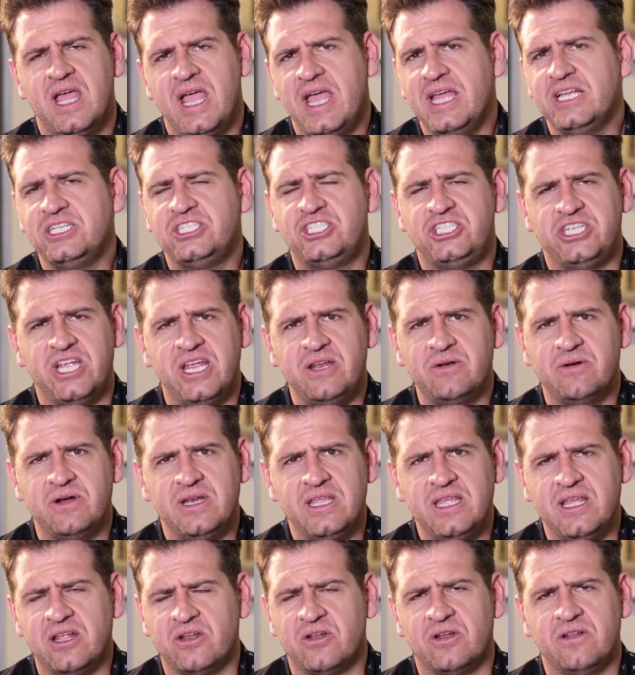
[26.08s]
And
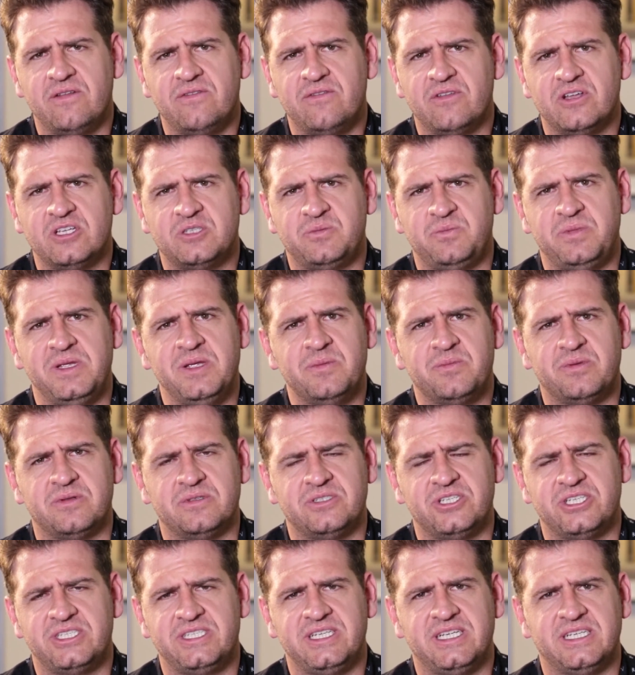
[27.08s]
generally, a lot of those people
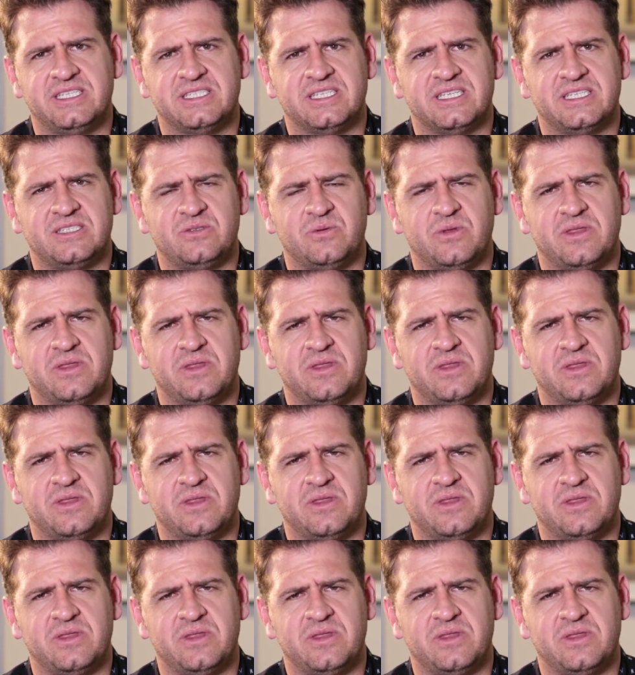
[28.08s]
just exist